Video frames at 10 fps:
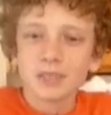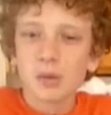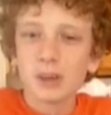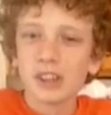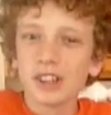
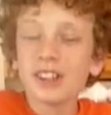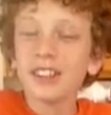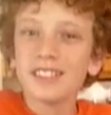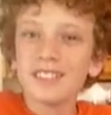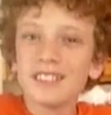
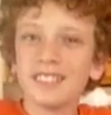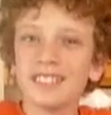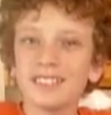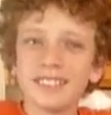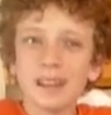weird. A
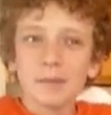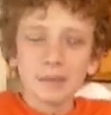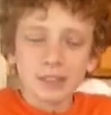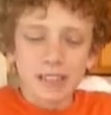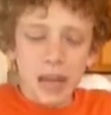
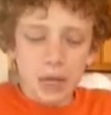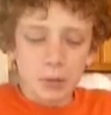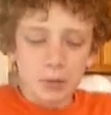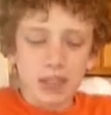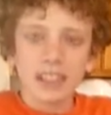little
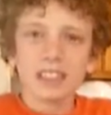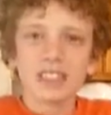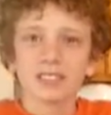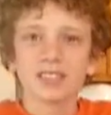scatterbrained.